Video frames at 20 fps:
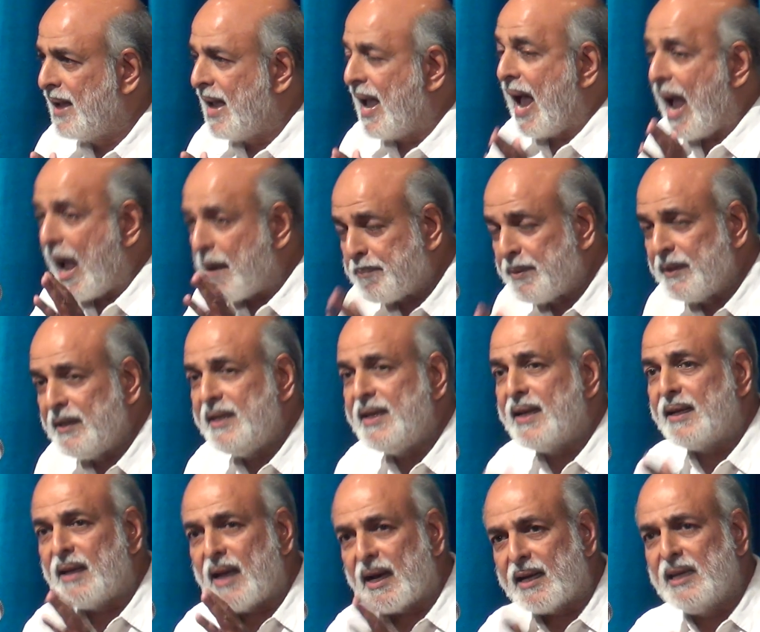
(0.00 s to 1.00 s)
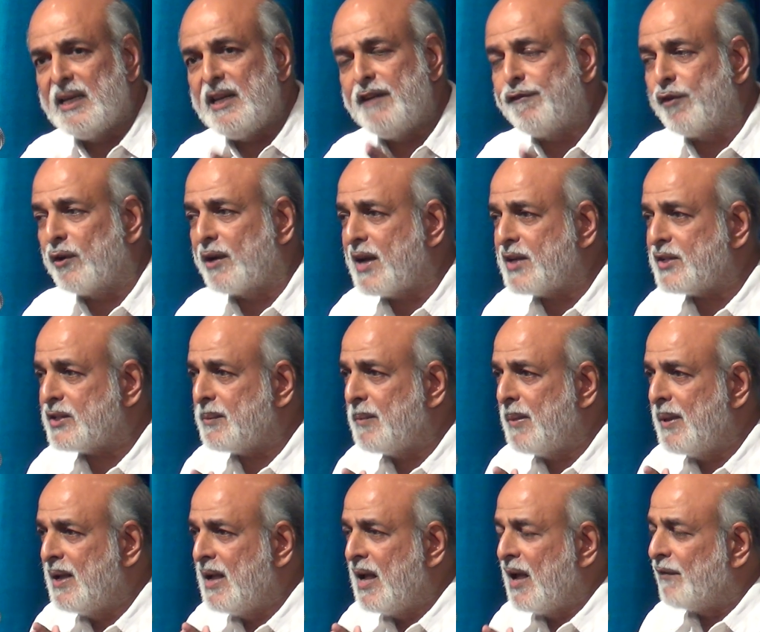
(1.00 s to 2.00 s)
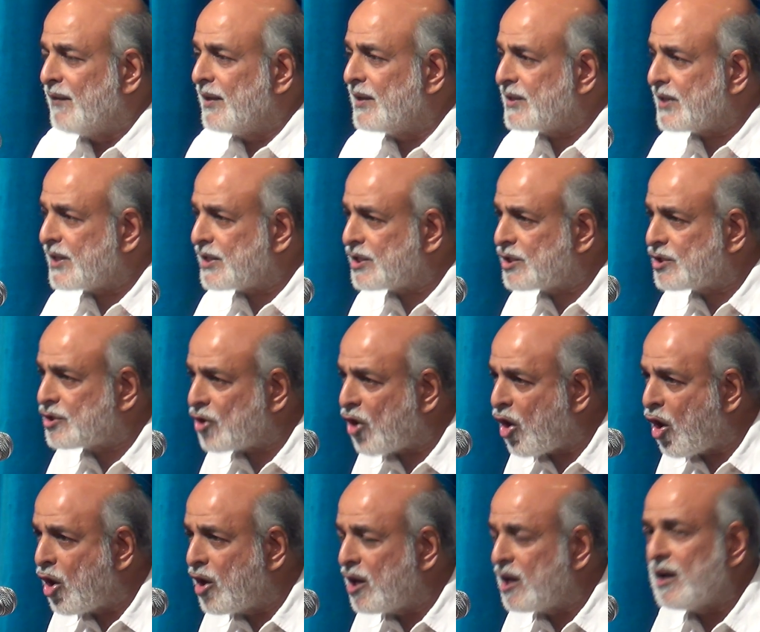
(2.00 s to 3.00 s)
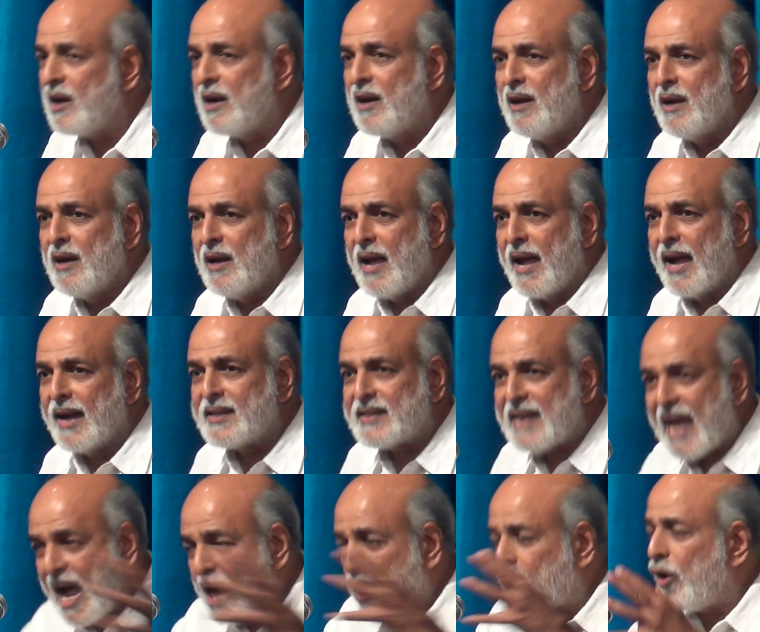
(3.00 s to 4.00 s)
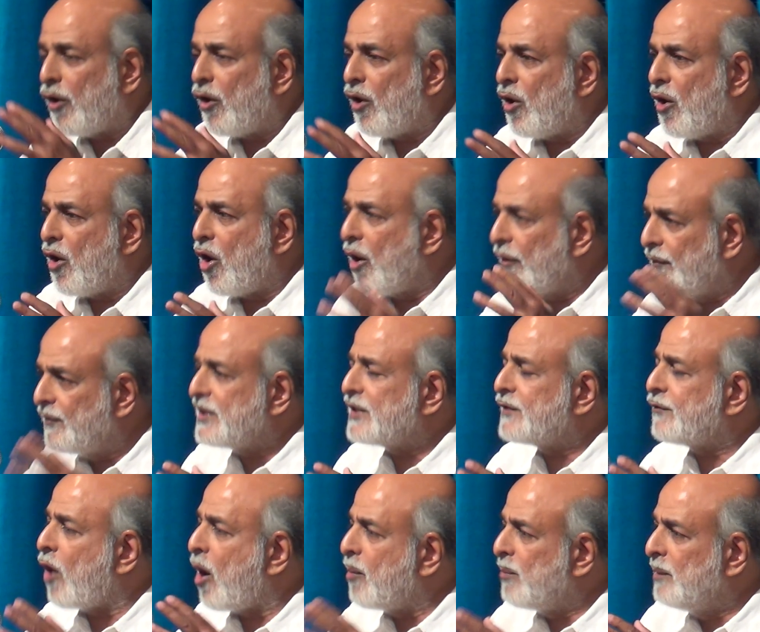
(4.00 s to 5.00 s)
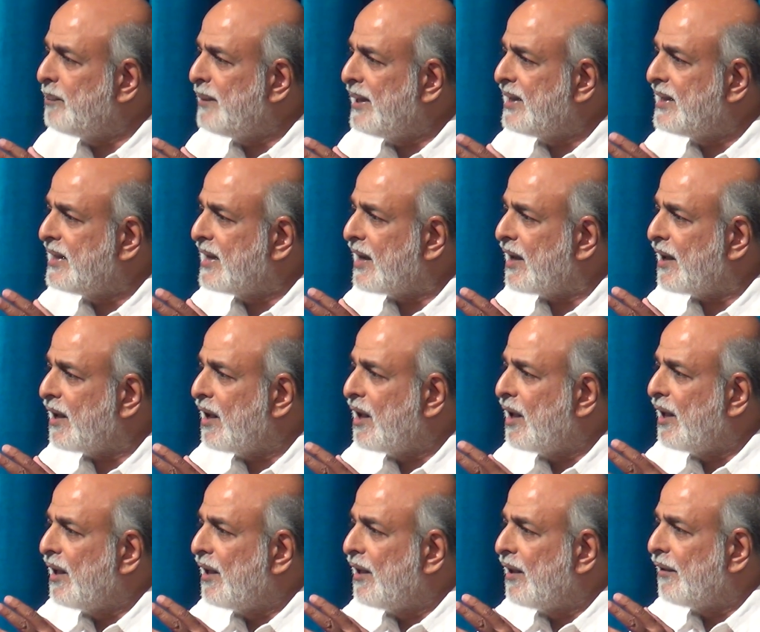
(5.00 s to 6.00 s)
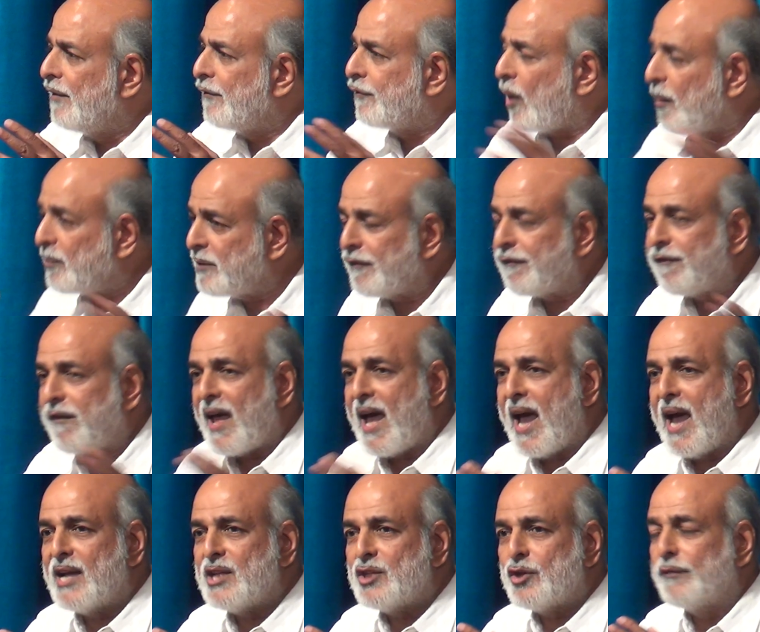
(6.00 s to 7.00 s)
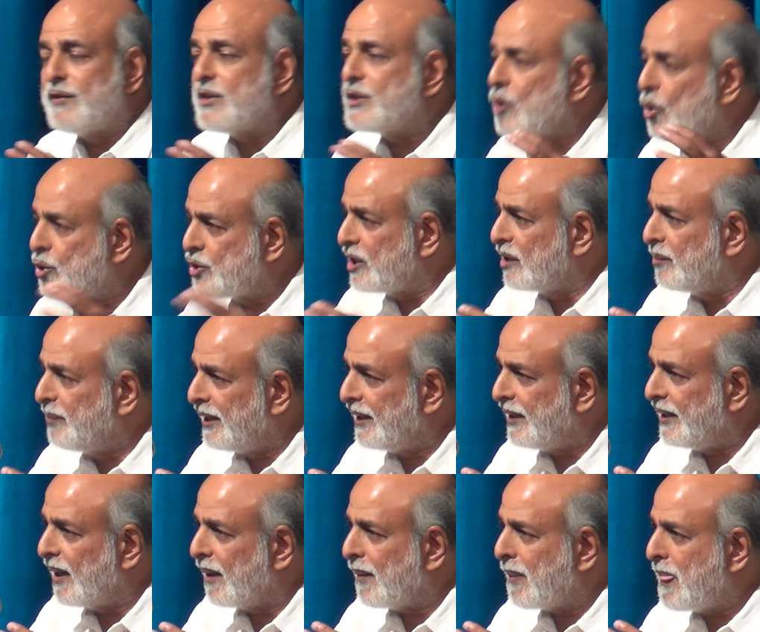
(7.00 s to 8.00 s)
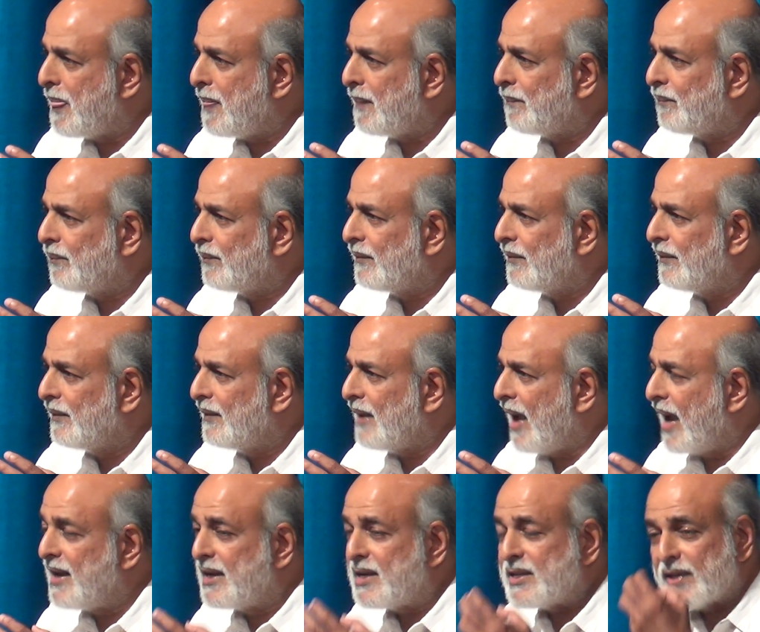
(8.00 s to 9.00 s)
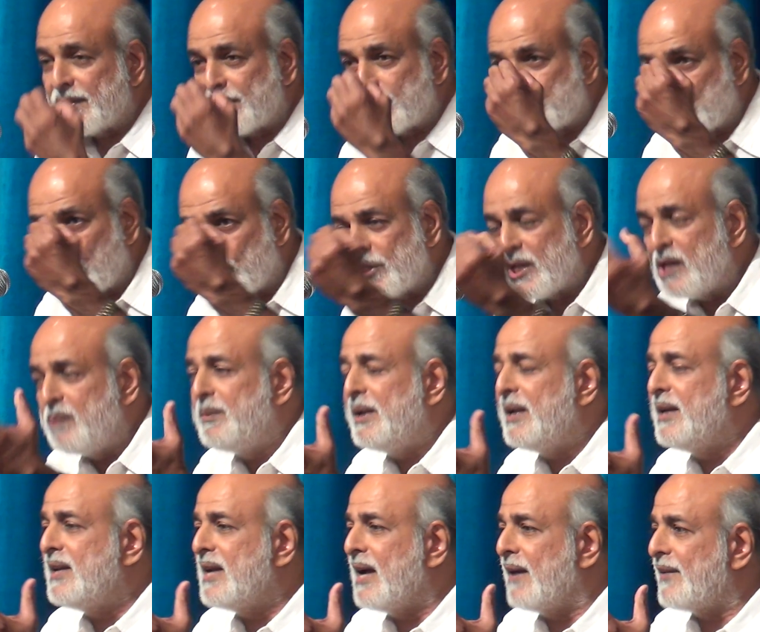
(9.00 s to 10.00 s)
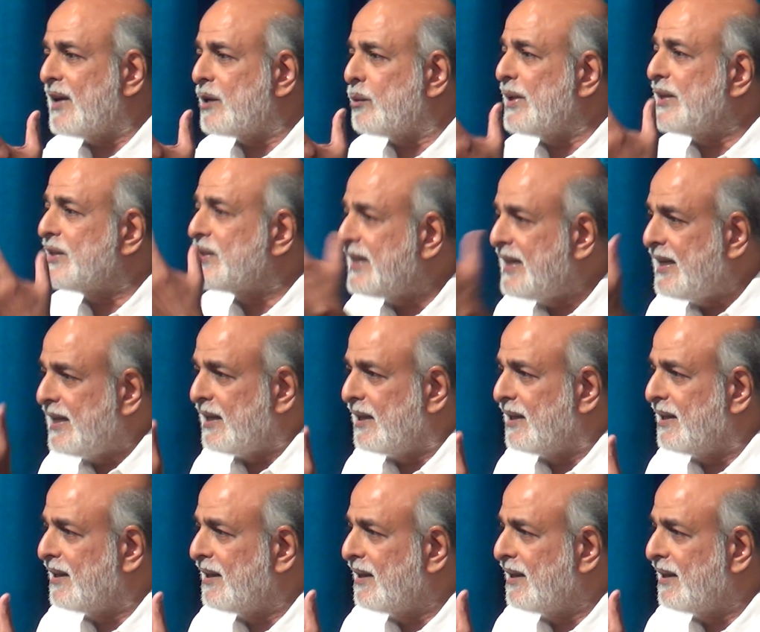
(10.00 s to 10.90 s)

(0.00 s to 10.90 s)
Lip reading: Happily and luckily for us, there is a strong attack on this formal media from the flanks of the social media. And it is on the social media that we see